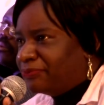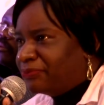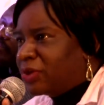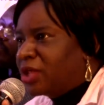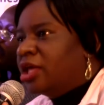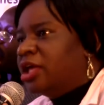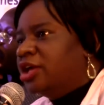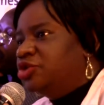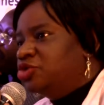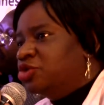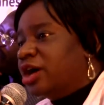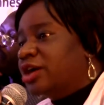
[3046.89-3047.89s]
And then there's
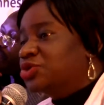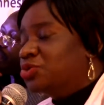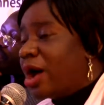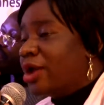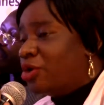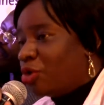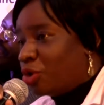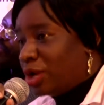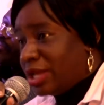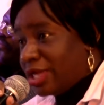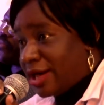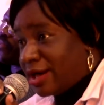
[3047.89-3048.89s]
the
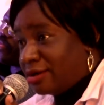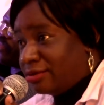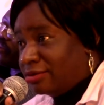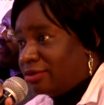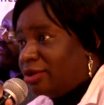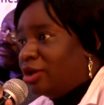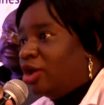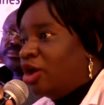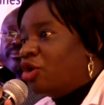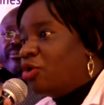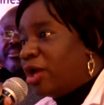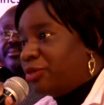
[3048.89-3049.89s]
last question
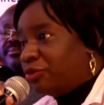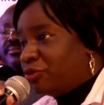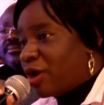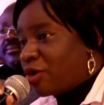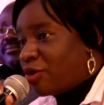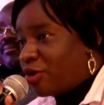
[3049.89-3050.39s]
on whether